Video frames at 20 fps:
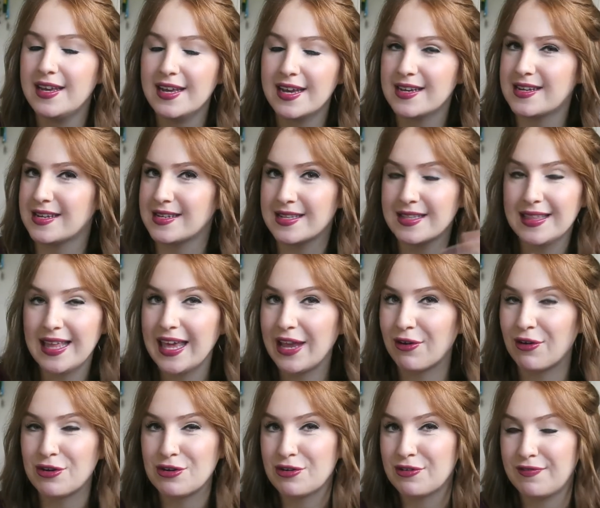It doesn't
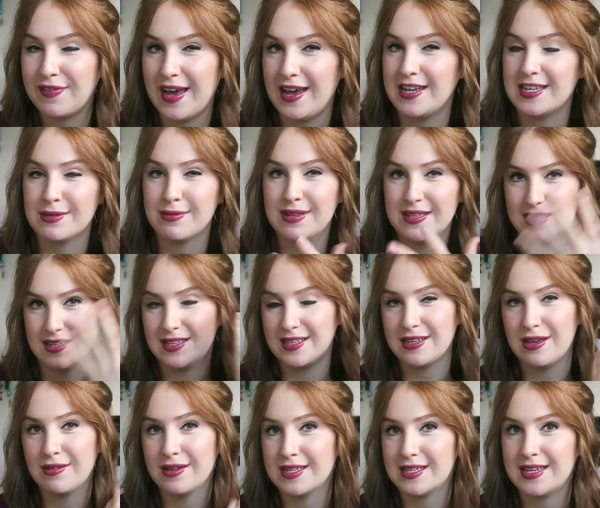linger on your face once it
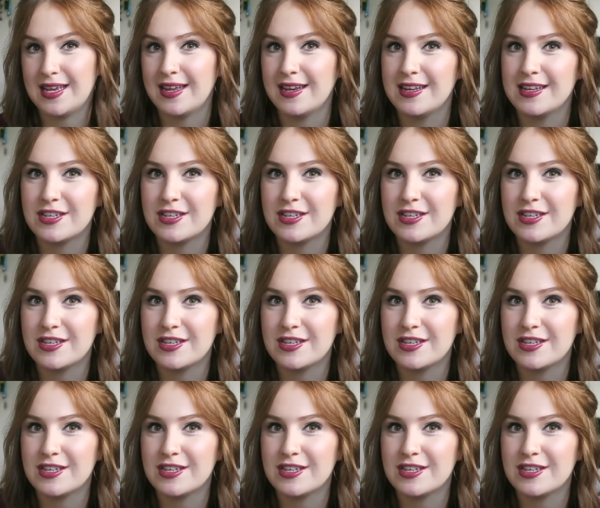soaks in.